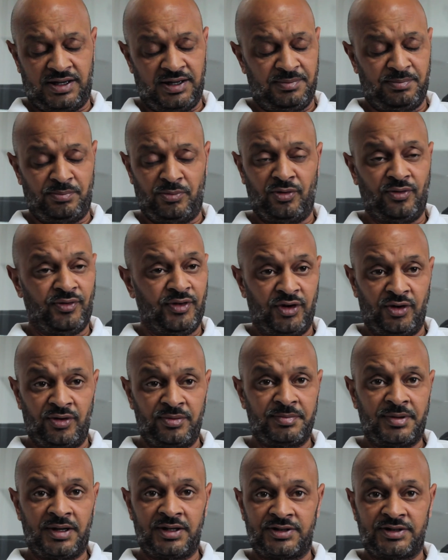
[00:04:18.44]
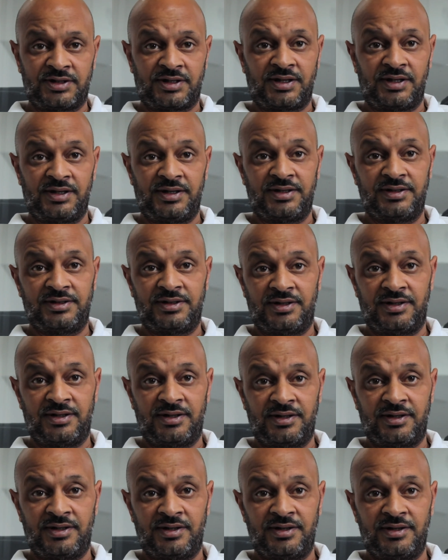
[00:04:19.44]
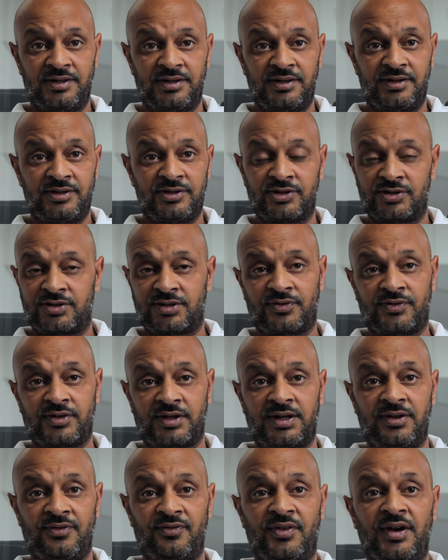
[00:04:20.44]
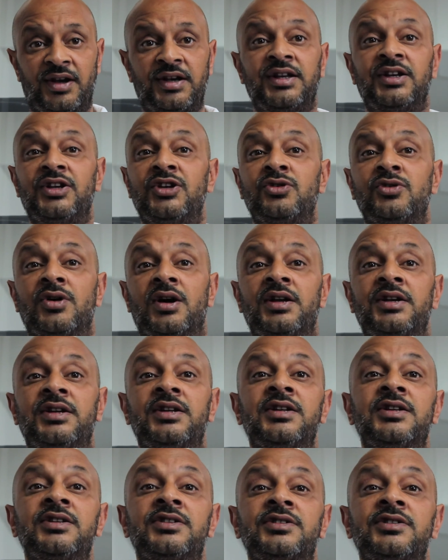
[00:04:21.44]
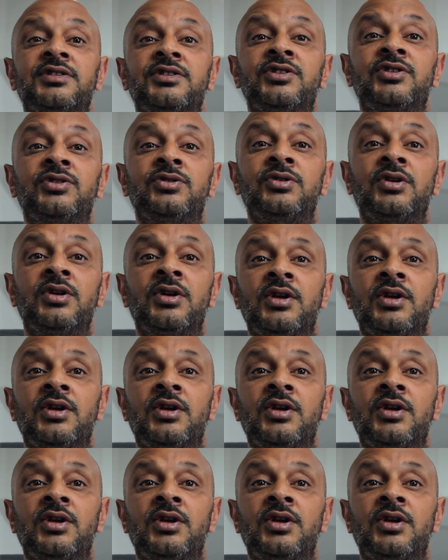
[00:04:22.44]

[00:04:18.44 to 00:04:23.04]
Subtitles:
keep moving on, basically. You just have to keep finding new ideas and new